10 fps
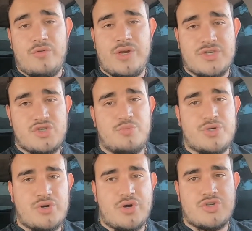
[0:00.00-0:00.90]
liter
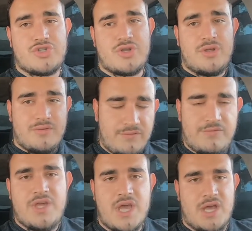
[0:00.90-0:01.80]
supercharged
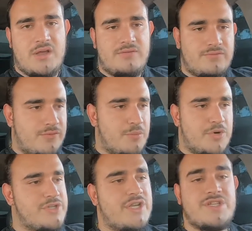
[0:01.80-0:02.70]
V8 from Mercedes